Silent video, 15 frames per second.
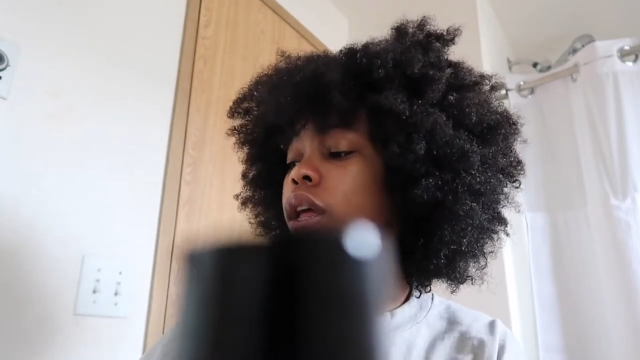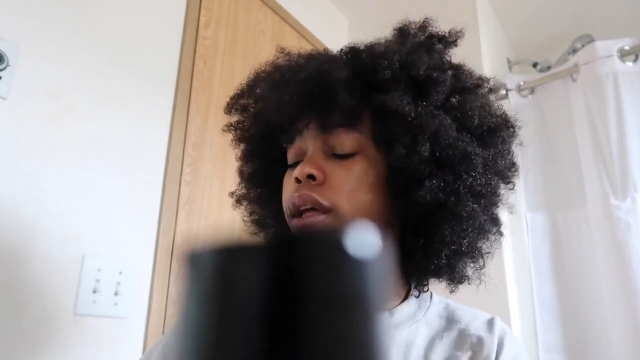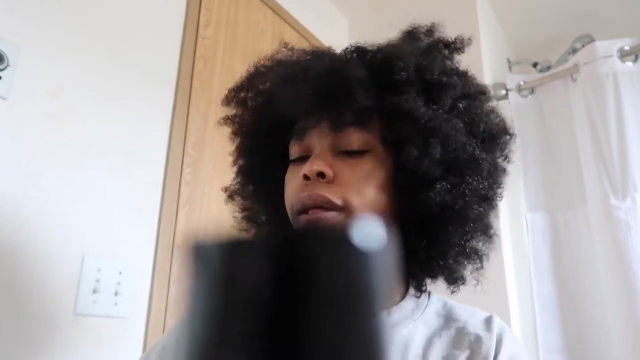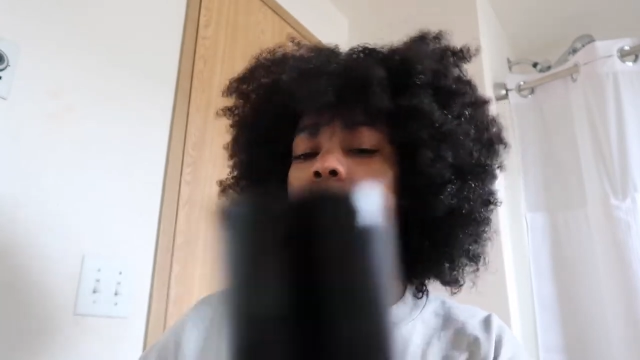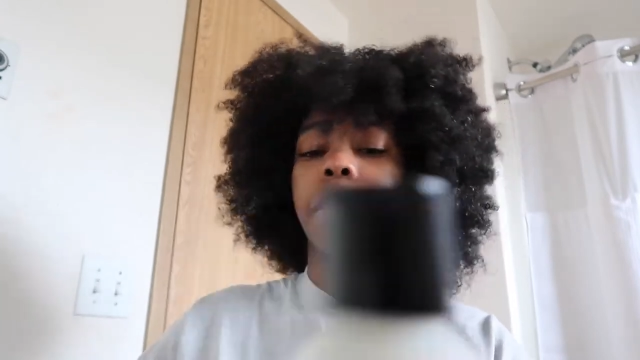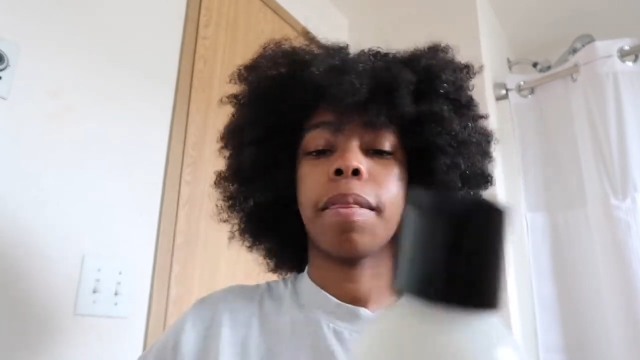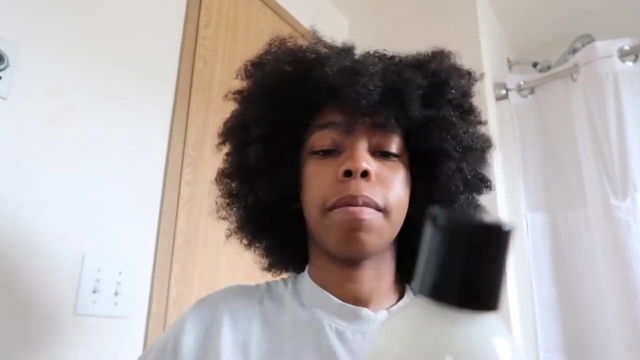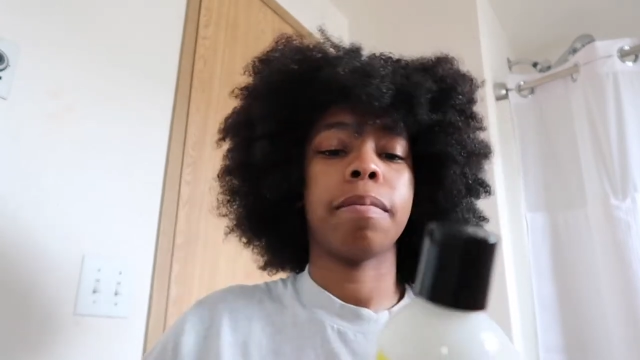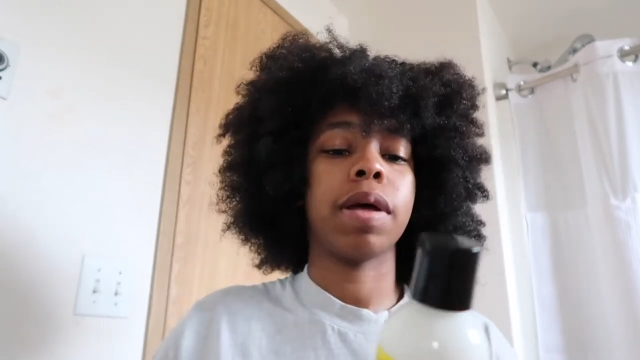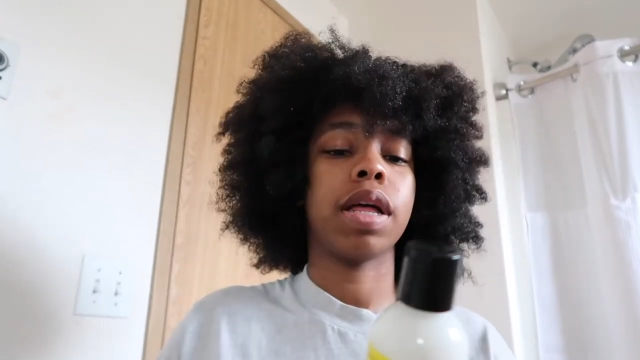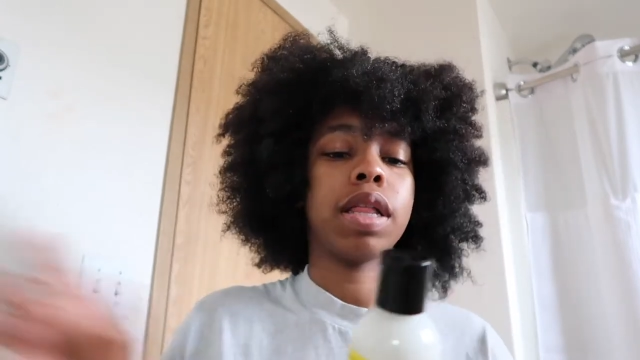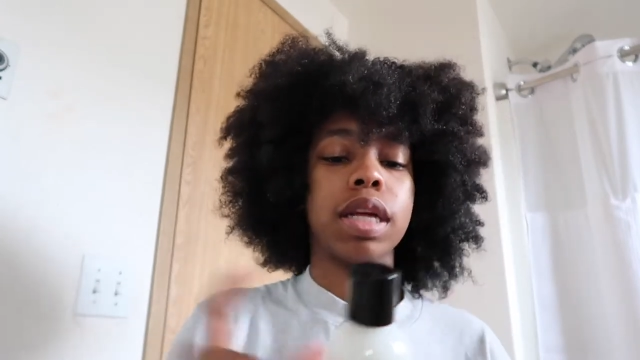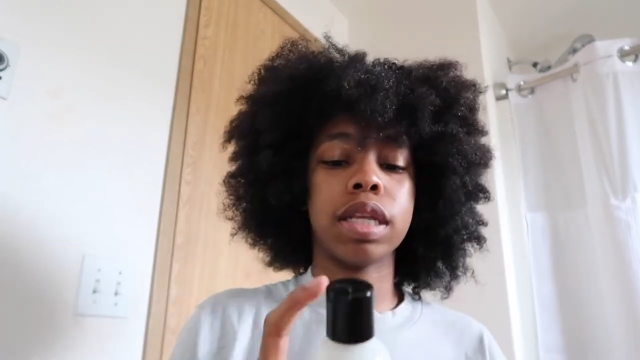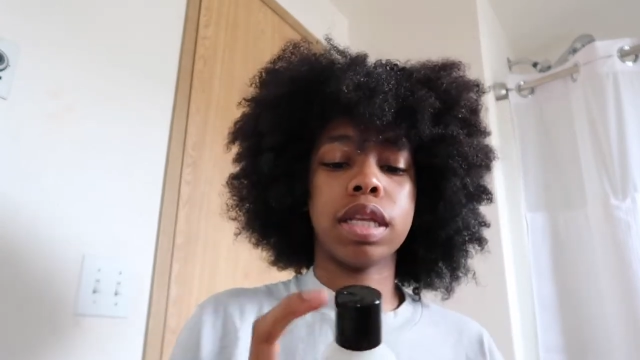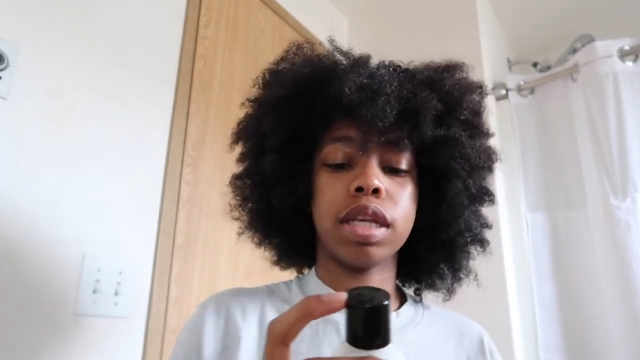
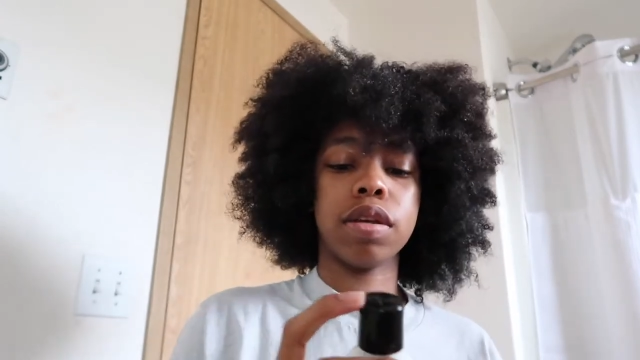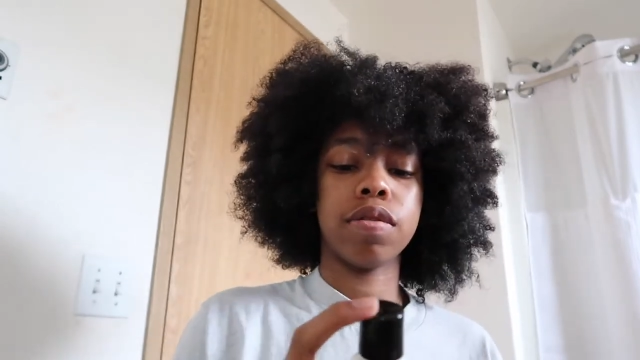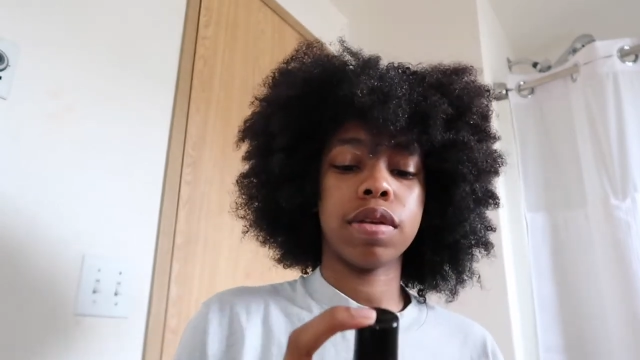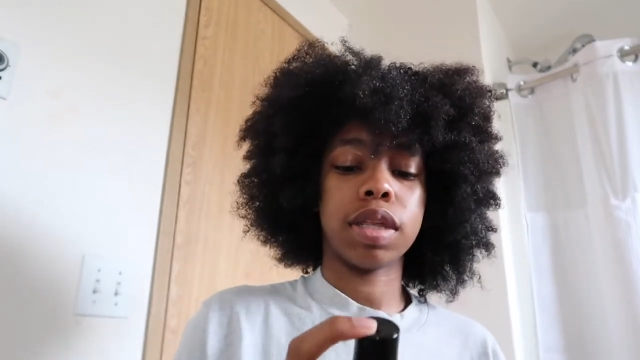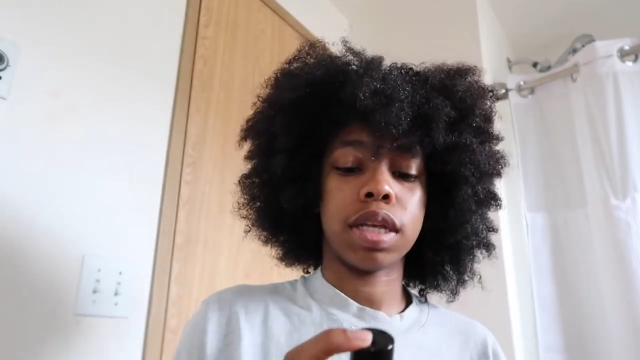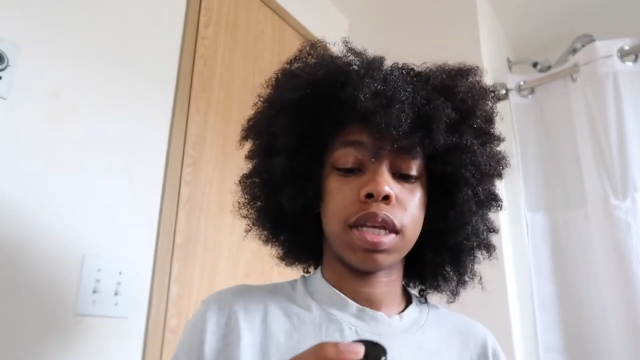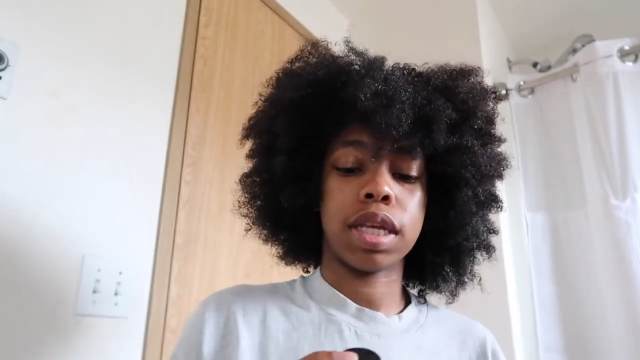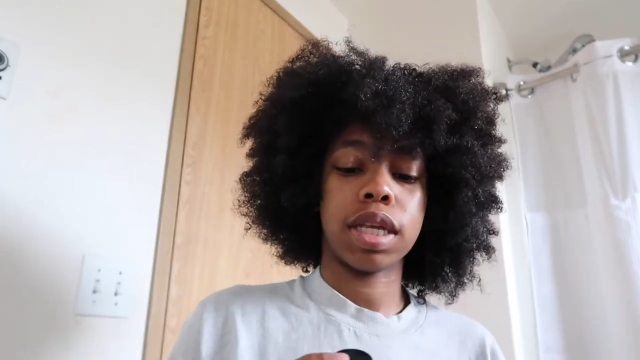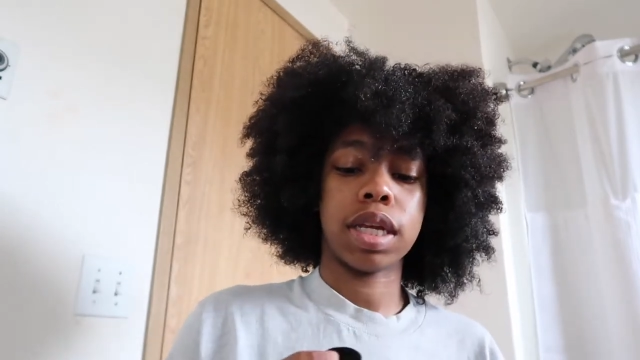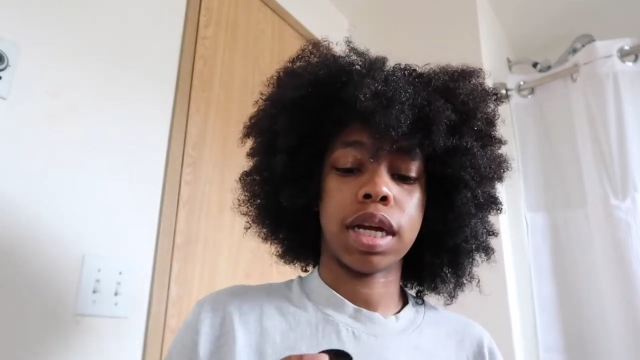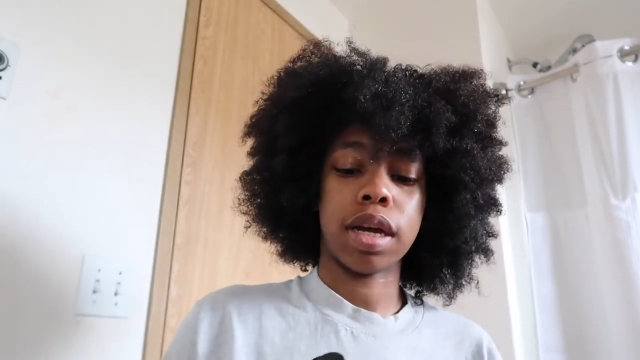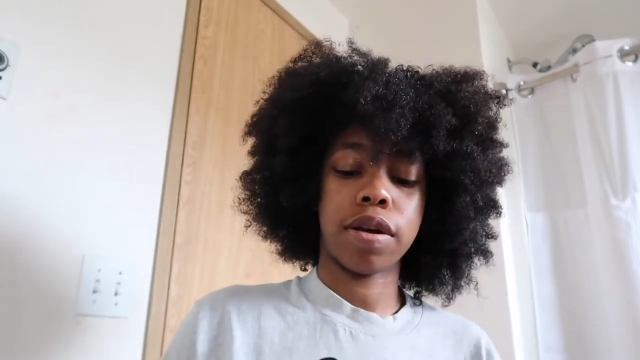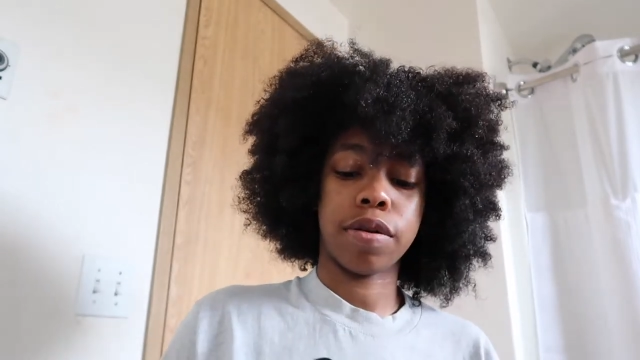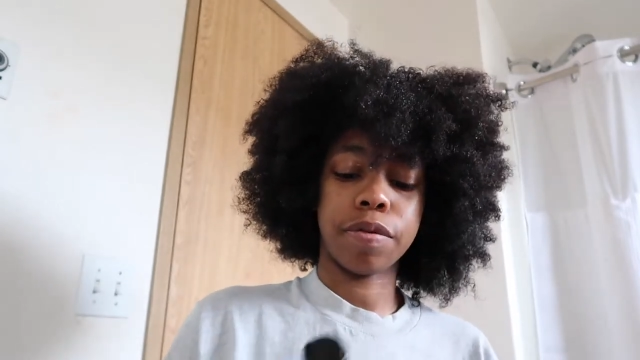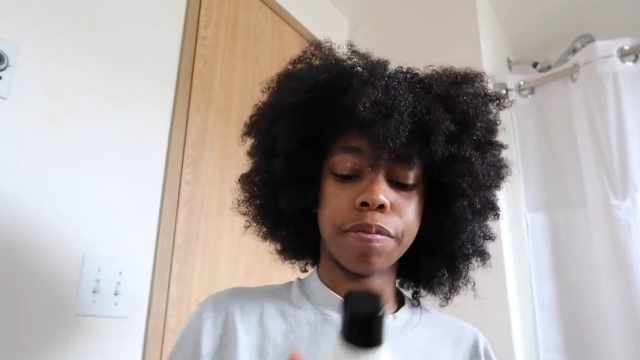But let's use this
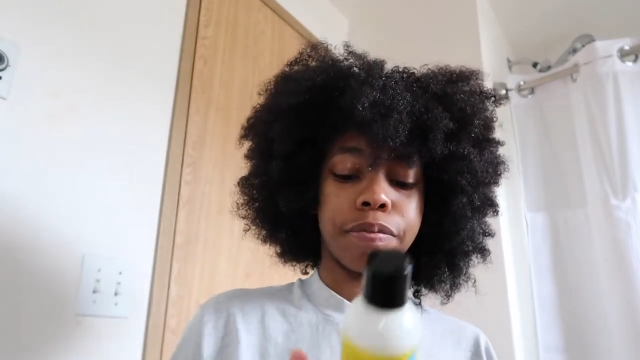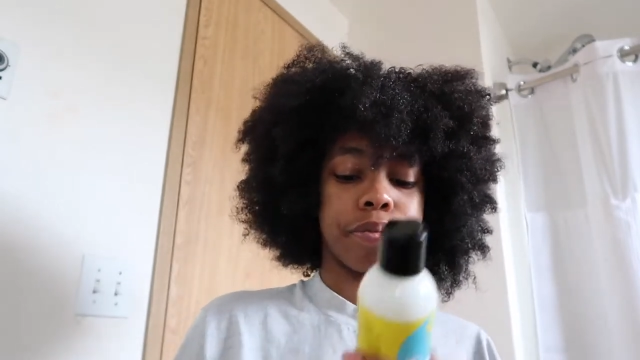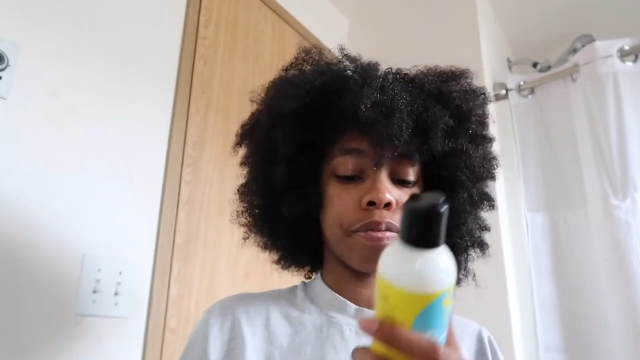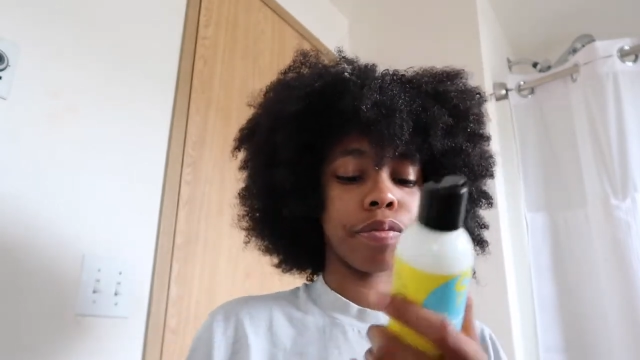now.